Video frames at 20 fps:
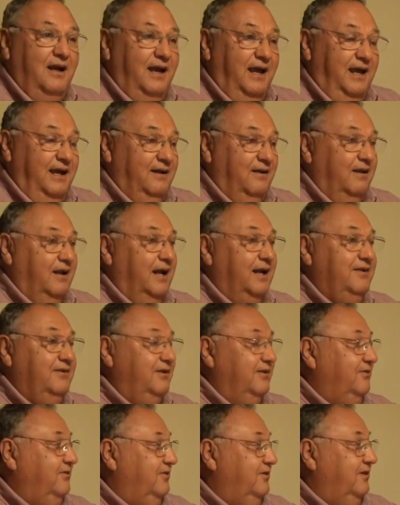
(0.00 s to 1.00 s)
and lots
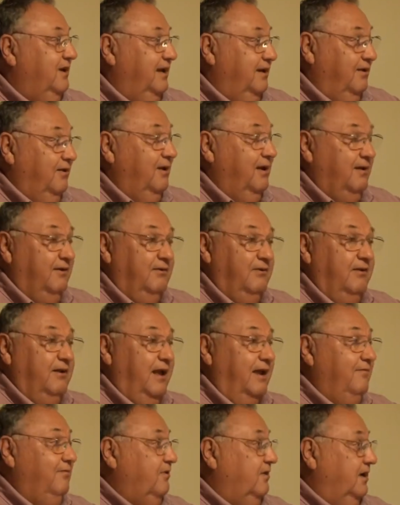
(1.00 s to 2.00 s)
of and, and
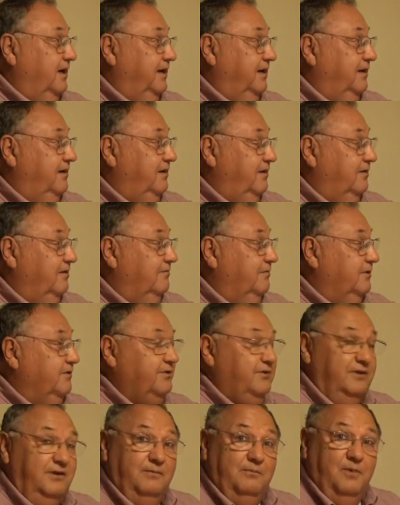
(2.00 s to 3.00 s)
Dave Klein at the
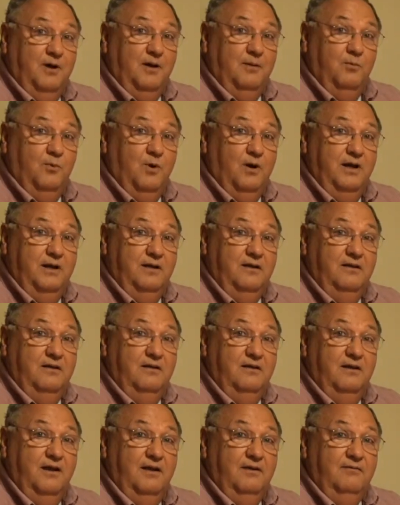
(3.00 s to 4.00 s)
university and Bob White at
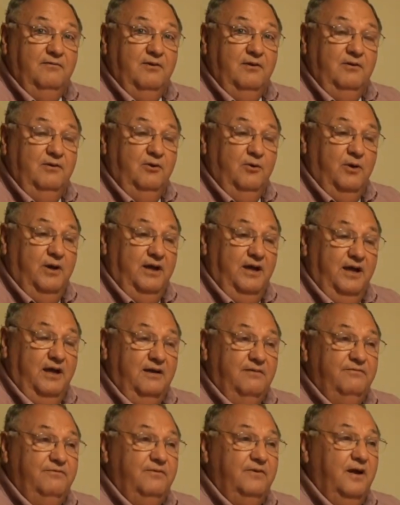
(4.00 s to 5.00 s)

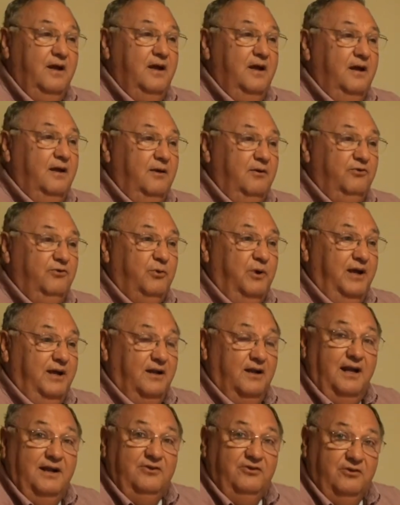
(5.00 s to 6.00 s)
UAF. So we
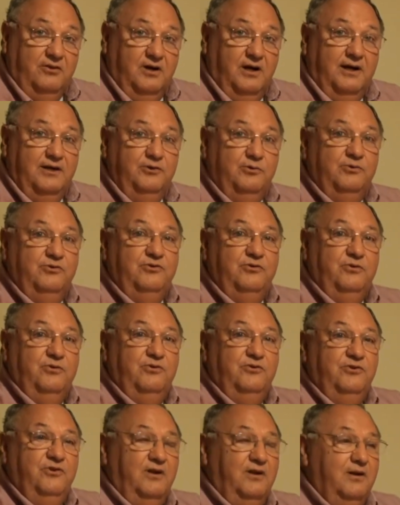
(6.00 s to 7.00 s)
had lots of graduate
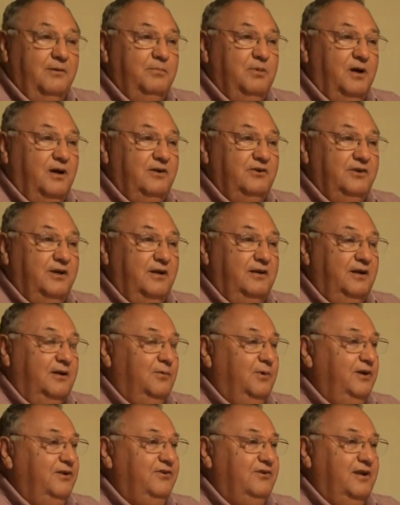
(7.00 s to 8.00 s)
students on the project, and
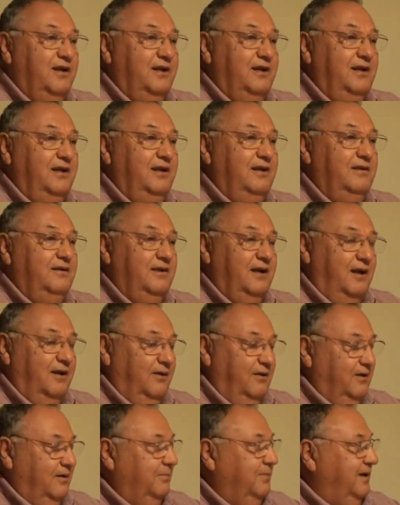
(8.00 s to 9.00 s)
we studied a
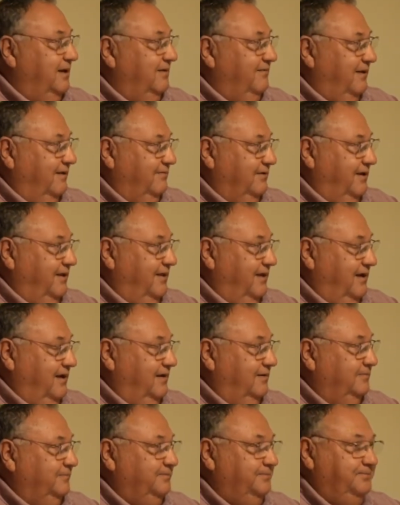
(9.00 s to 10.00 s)
little bit of everything.
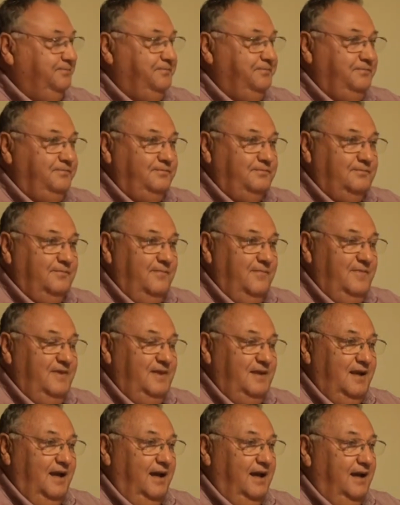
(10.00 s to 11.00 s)

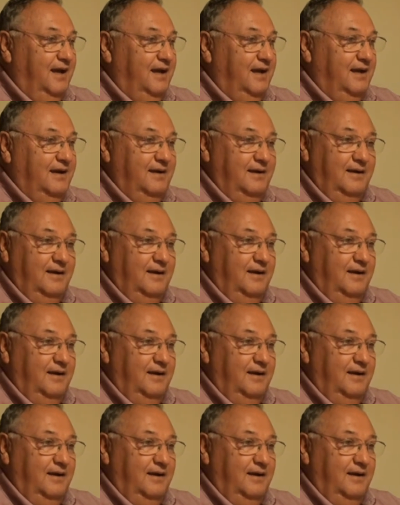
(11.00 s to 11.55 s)
Uh,